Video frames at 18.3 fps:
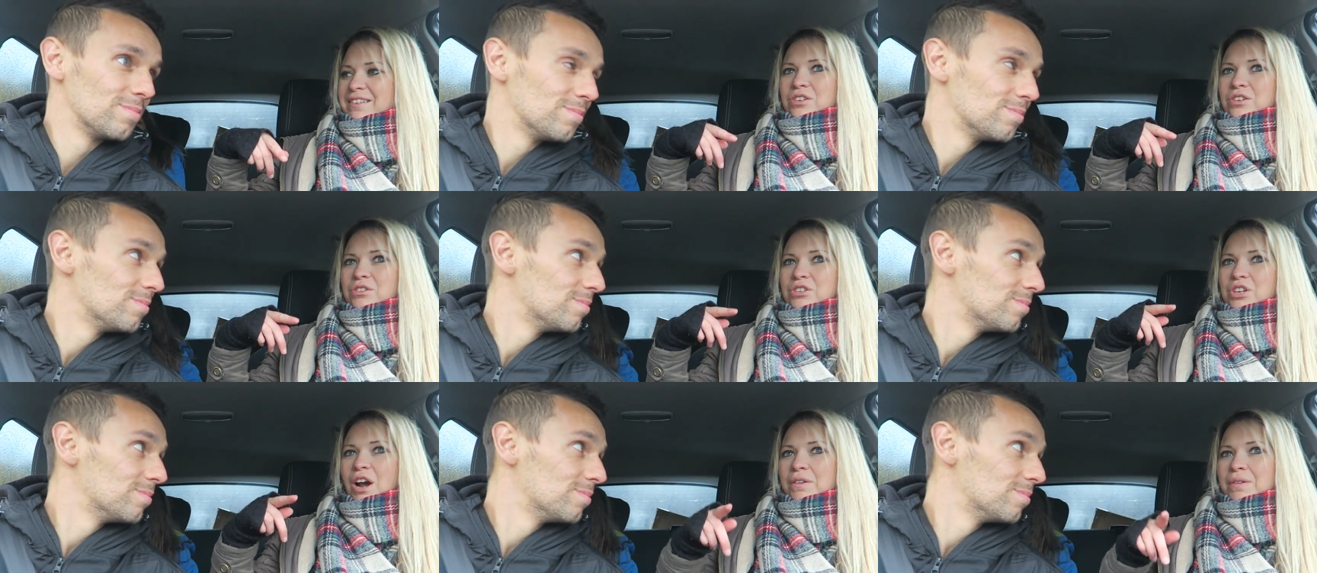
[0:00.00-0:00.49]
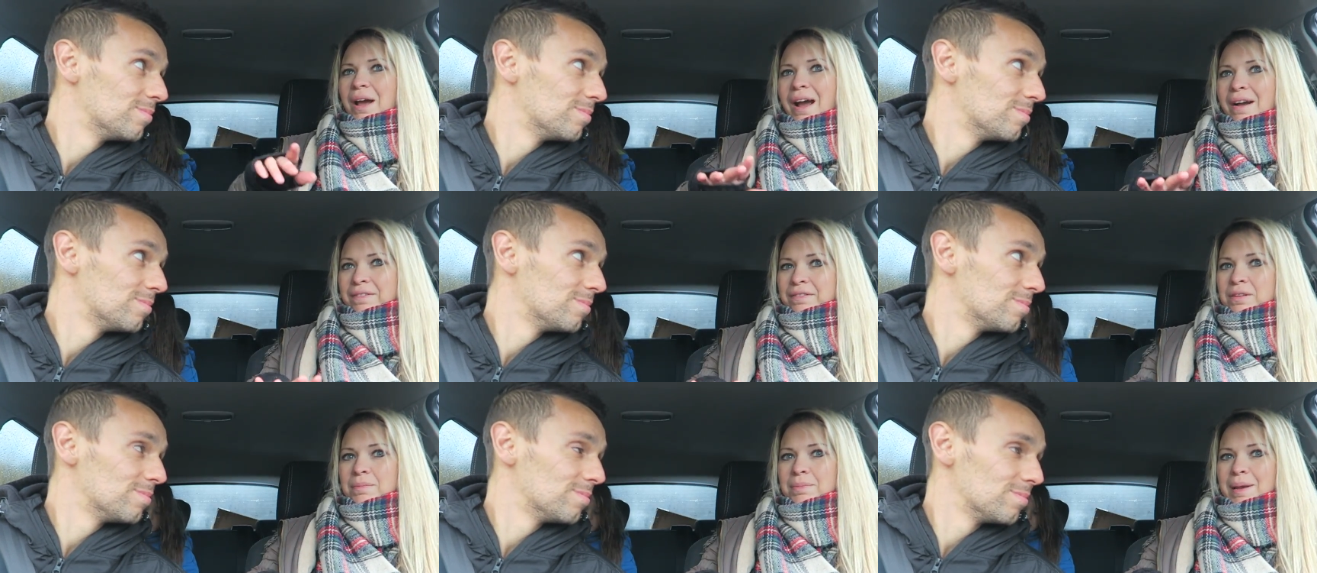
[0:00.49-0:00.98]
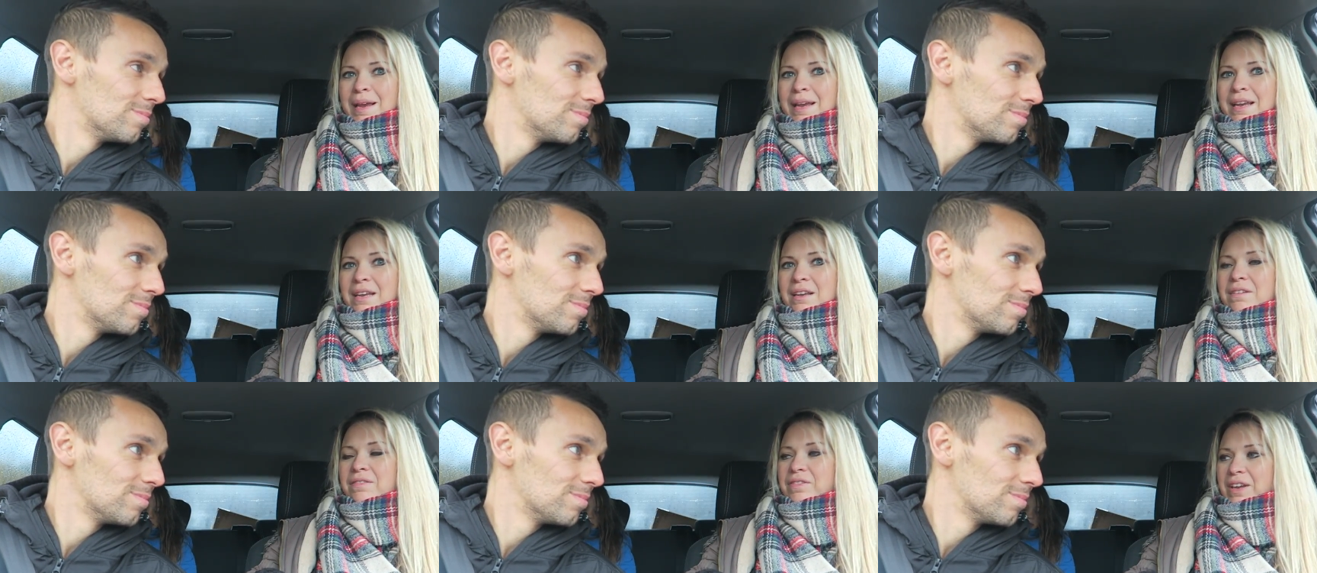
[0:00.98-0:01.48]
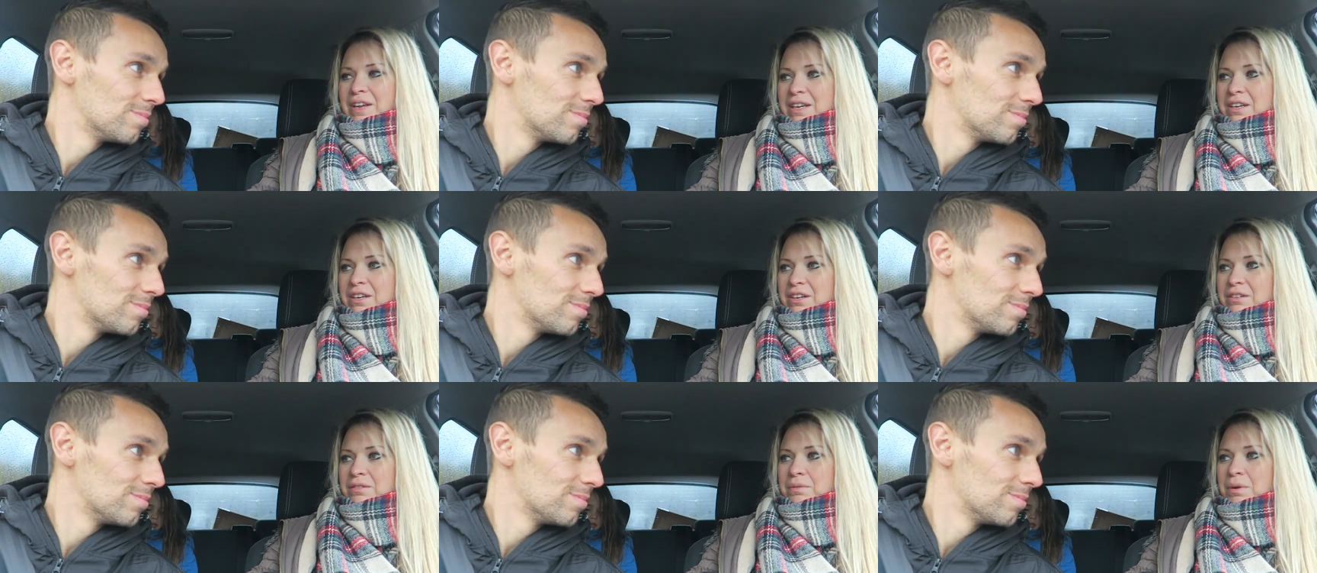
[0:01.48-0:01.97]
Speaker 1: you don't have to be
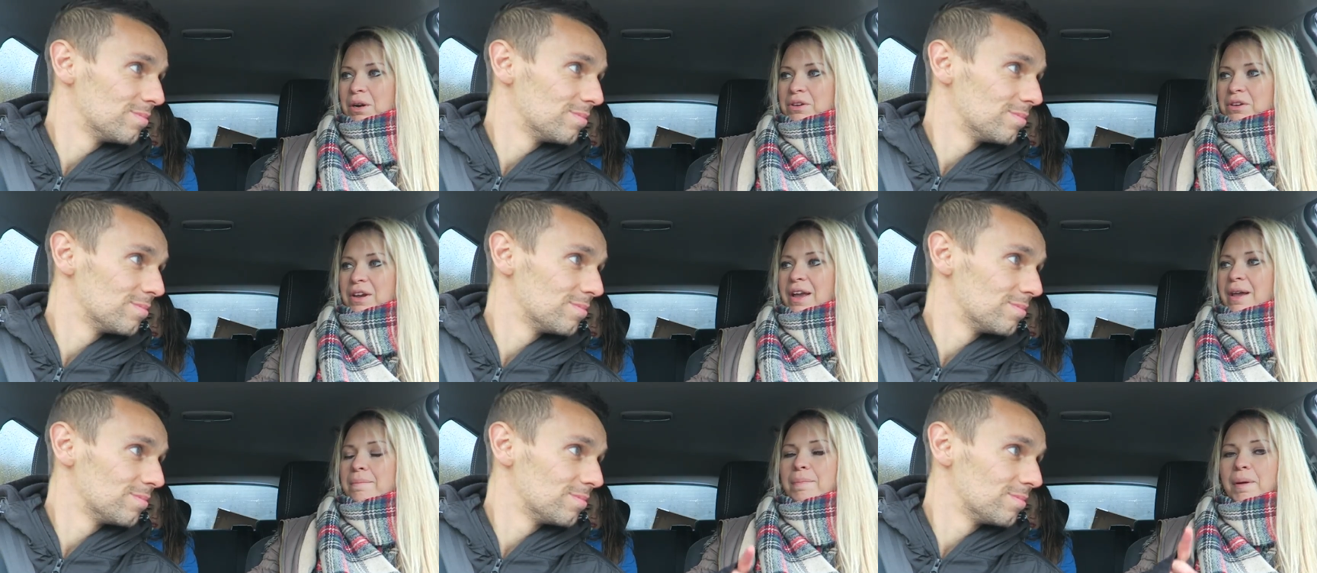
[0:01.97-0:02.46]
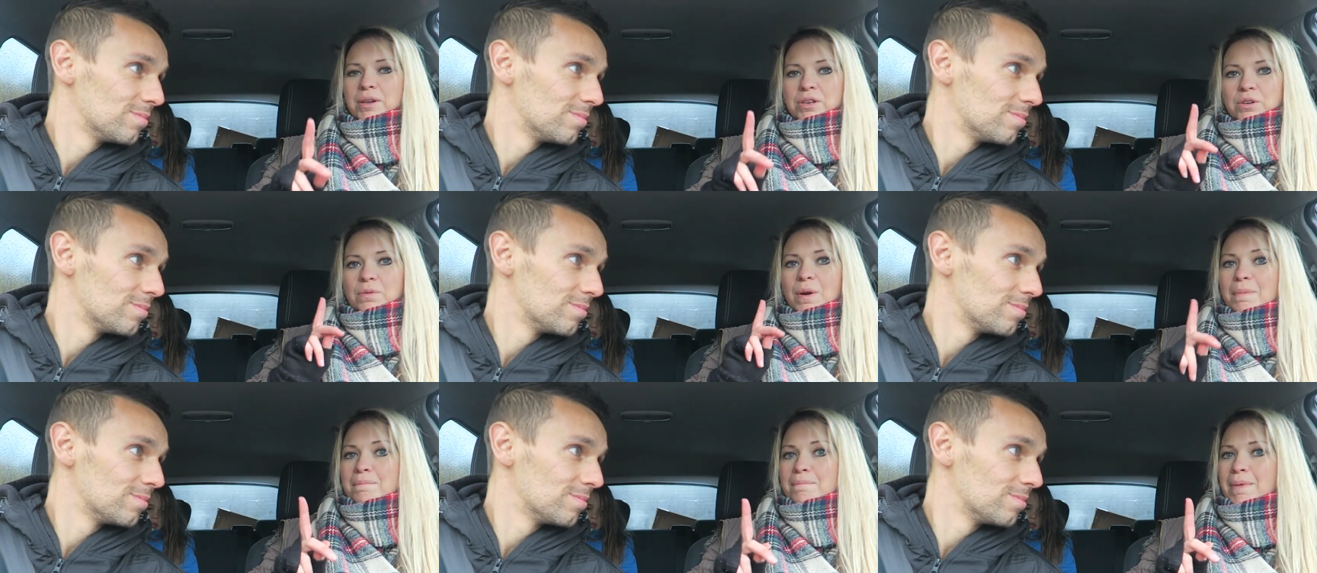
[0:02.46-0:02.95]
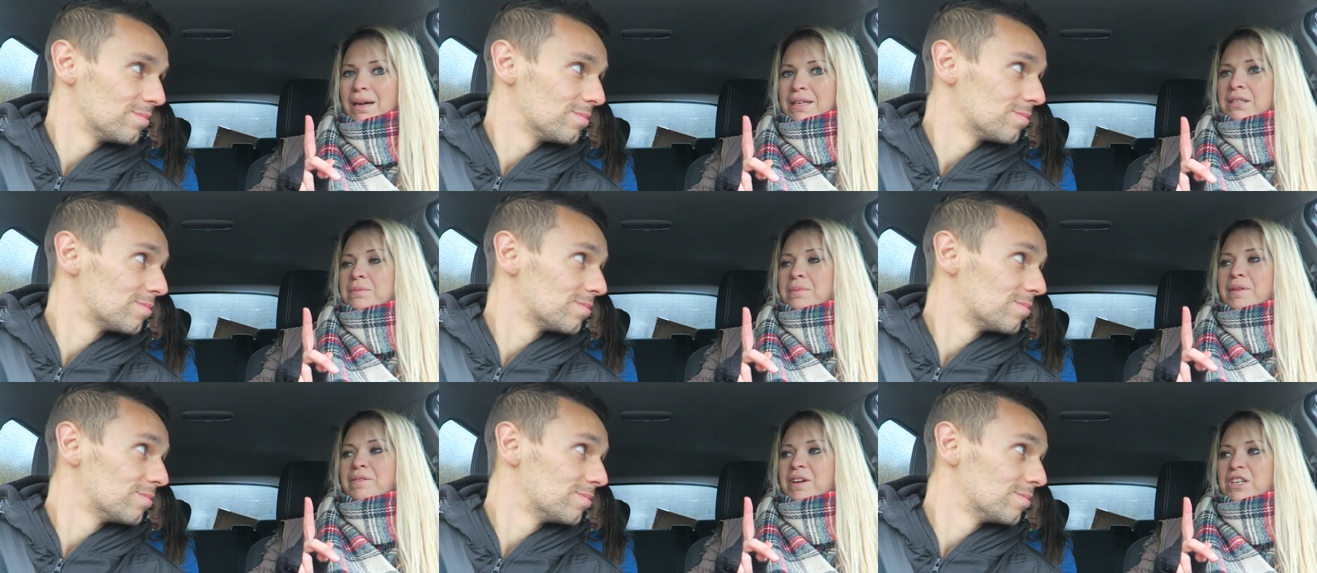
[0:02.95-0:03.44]
vegan while you're here, but you must be